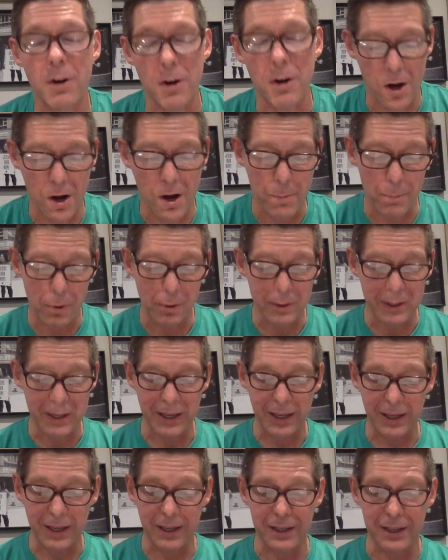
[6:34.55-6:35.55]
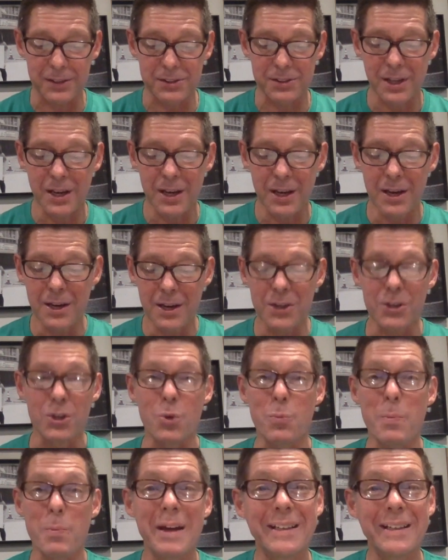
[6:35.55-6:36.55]
our humble King is
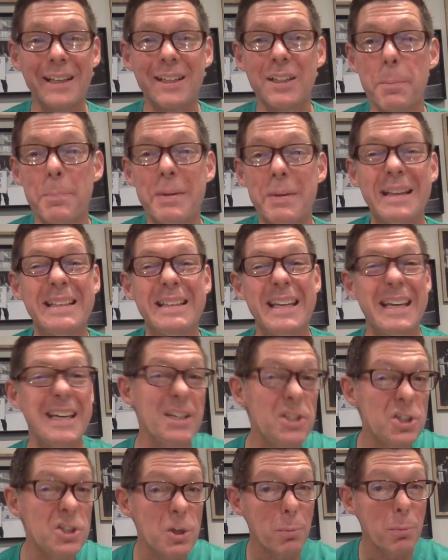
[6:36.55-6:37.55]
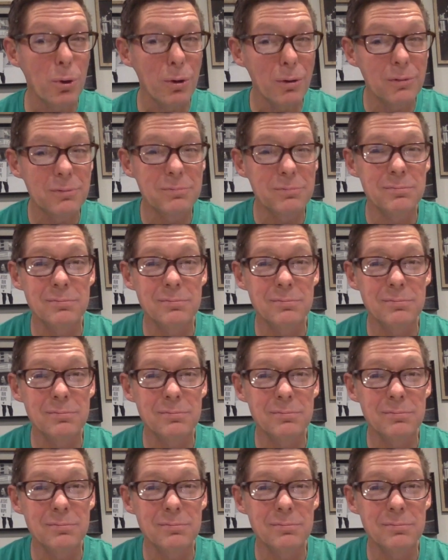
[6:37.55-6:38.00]
you may need to be teachable.